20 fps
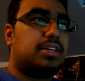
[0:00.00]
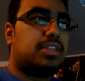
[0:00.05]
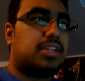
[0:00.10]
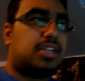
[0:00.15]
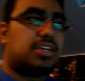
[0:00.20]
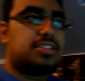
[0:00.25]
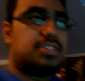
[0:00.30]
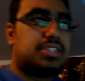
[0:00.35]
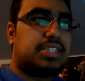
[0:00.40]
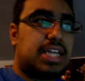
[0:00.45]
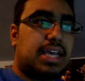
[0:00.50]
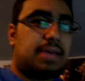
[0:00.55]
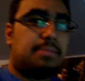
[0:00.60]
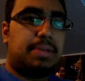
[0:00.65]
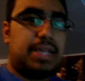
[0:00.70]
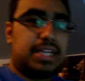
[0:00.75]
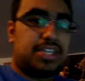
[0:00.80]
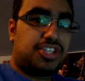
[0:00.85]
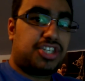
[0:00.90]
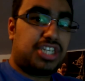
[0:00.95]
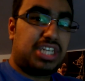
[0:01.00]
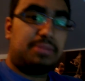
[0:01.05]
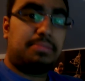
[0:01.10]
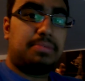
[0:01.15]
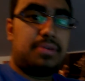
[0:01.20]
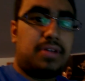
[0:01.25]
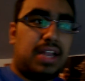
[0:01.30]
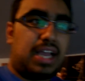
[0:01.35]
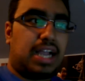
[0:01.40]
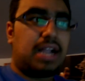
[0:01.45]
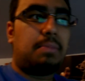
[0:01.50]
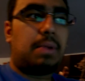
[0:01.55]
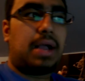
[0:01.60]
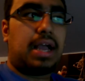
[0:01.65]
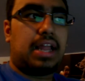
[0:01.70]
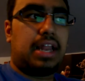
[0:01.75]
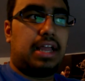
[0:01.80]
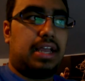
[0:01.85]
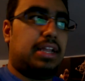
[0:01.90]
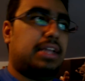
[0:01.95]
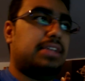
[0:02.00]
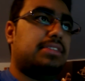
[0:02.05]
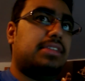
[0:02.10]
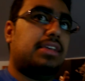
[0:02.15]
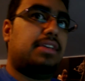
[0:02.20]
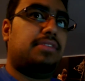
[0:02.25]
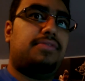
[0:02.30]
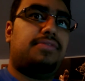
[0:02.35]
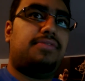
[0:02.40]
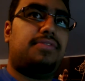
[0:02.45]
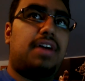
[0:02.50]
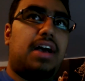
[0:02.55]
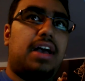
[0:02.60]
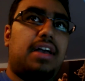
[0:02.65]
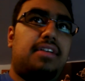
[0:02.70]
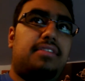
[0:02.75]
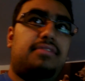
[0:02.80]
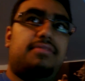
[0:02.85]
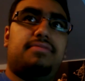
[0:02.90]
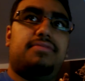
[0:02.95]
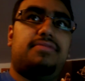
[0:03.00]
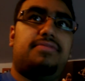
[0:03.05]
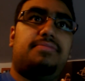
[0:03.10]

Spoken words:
because they're a bit cheaper, like by let's say £5